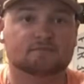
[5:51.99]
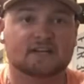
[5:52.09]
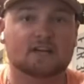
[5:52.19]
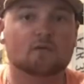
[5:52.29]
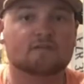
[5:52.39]

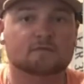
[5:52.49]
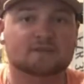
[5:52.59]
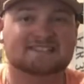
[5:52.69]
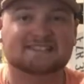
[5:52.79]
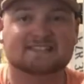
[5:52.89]
Anywhere from a
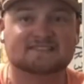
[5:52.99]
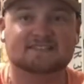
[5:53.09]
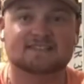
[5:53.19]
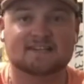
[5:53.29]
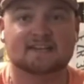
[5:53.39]
6 to
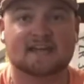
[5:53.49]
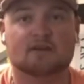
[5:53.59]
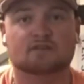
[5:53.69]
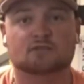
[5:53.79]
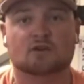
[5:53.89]
10 count
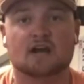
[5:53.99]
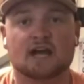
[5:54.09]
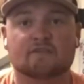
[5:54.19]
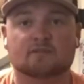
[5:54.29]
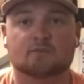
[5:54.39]
is where I
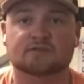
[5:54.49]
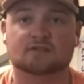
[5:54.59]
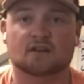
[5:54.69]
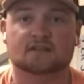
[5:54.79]
have the most luck